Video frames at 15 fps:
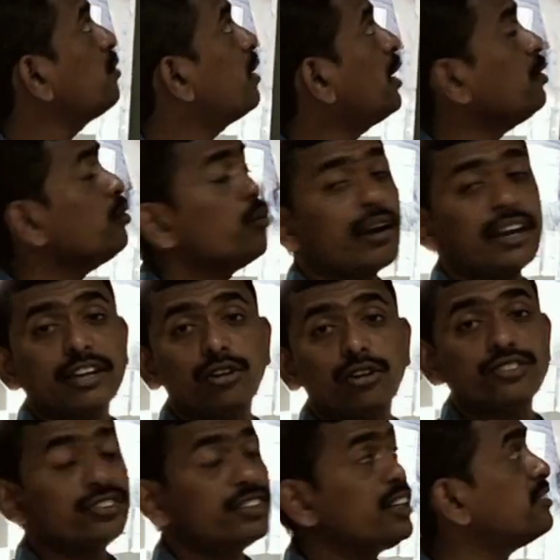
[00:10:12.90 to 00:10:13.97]
5, y
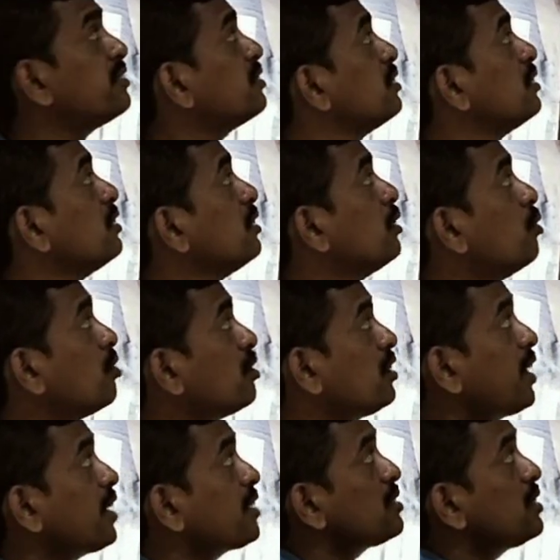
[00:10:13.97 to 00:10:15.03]
equals 6. Go to the
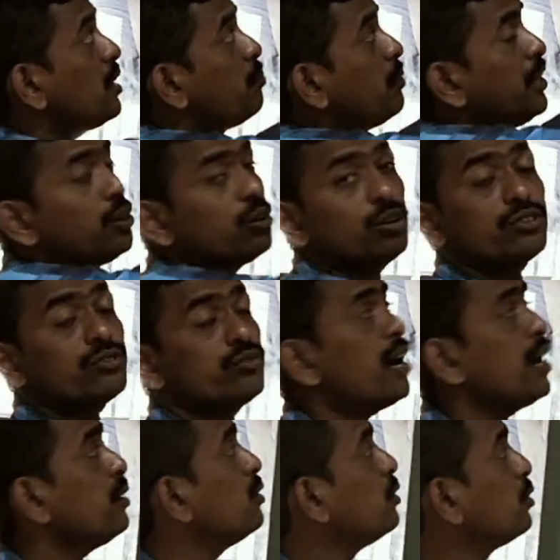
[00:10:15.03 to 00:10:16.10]
next step, d equals
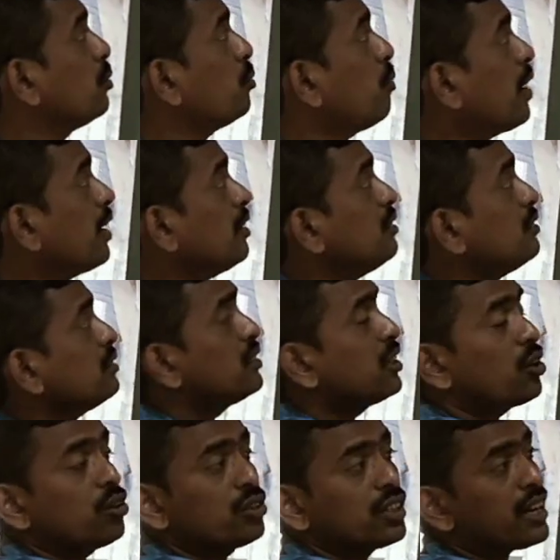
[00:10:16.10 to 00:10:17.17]
5, y,
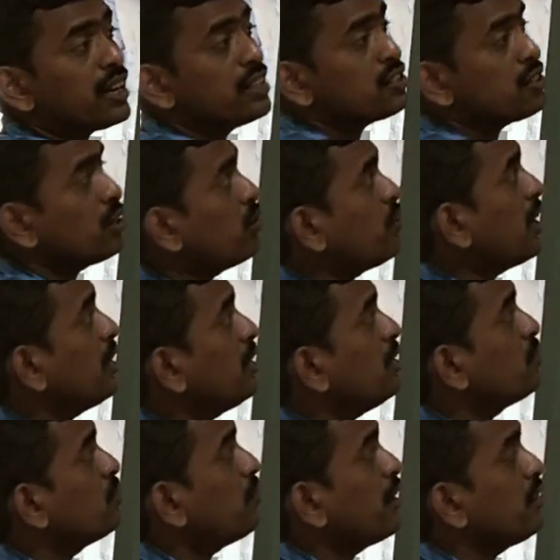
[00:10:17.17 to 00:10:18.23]
check out the condition, y
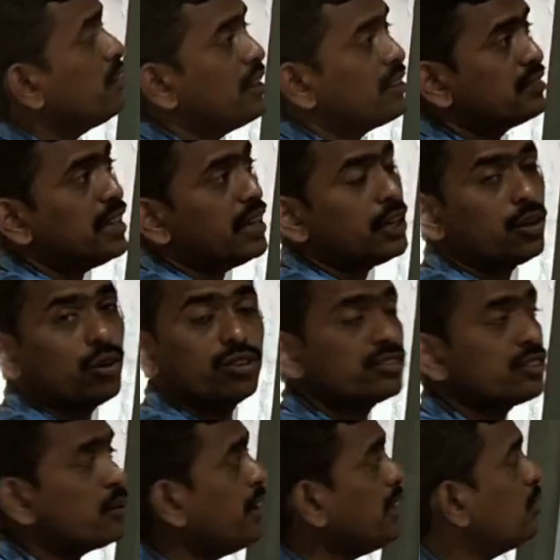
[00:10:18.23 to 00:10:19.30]
5 less than equal to
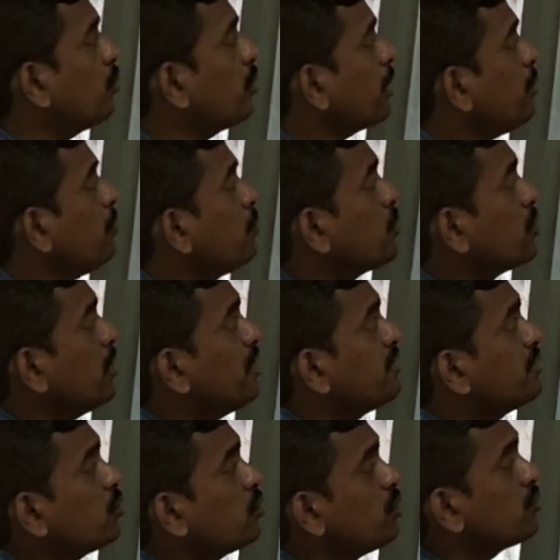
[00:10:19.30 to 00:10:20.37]
7. Okay,
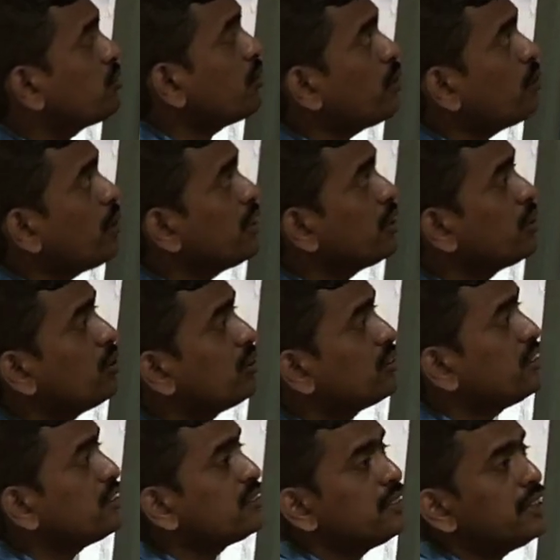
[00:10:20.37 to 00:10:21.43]
x equals 5, y equals
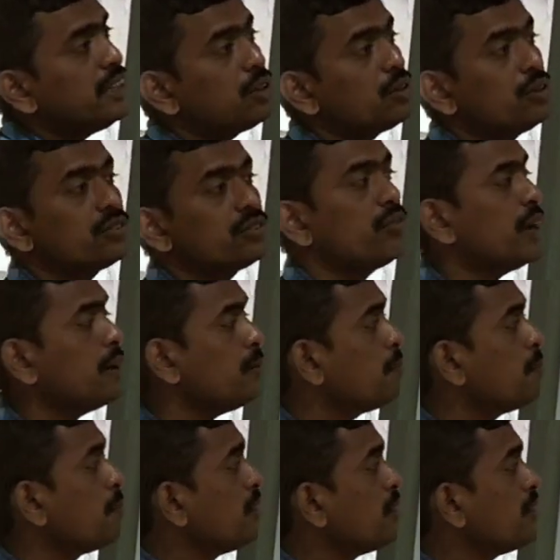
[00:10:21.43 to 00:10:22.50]
6, d equals 5.
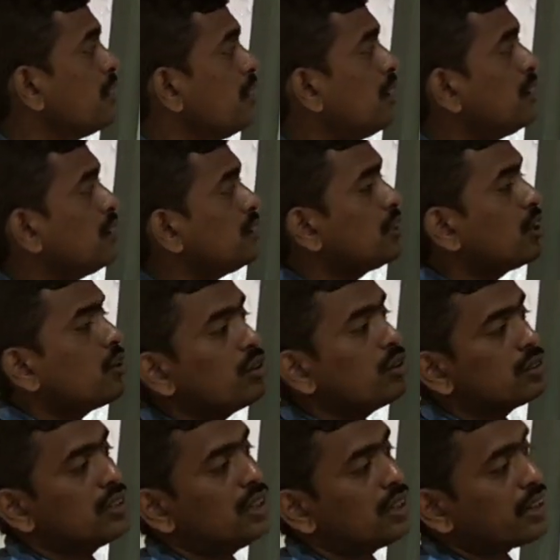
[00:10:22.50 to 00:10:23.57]
Check
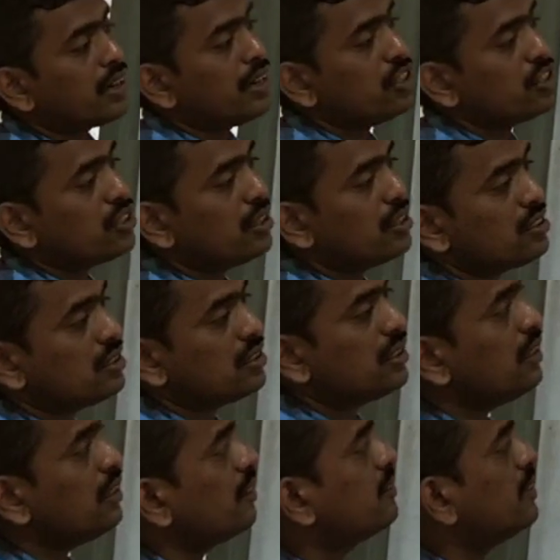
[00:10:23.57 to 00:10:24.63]
out that condition is
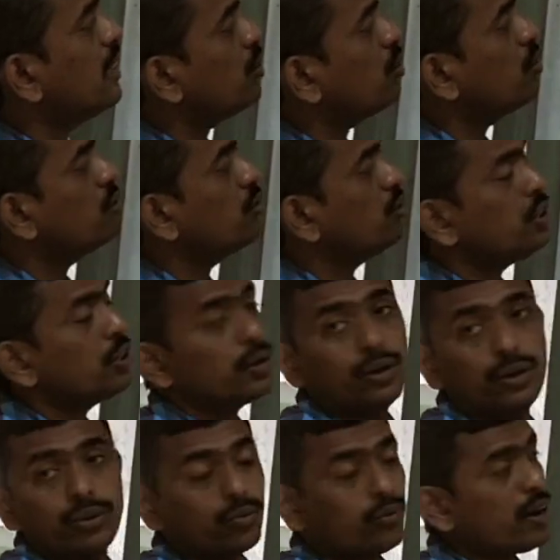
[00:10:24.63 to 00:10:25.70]
d less than equals to 0,
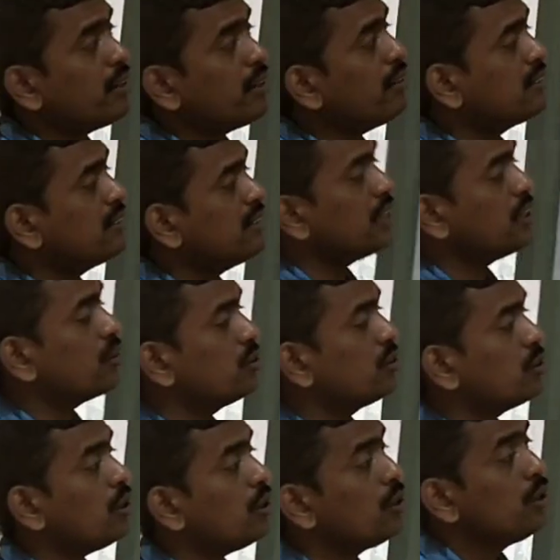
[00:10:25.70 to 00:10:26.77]
5 less than equal to
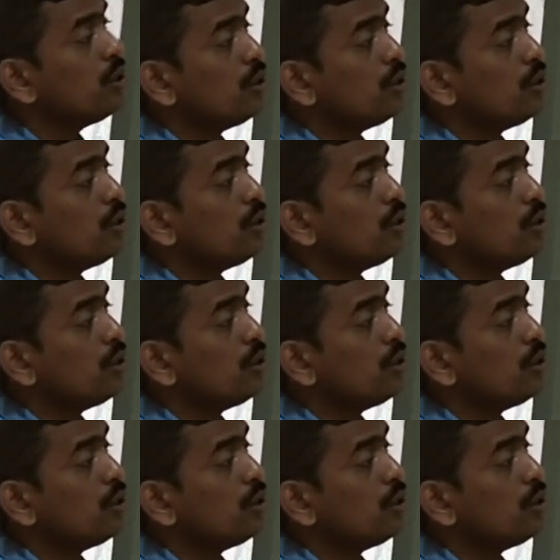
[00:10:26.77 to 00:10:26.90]
0.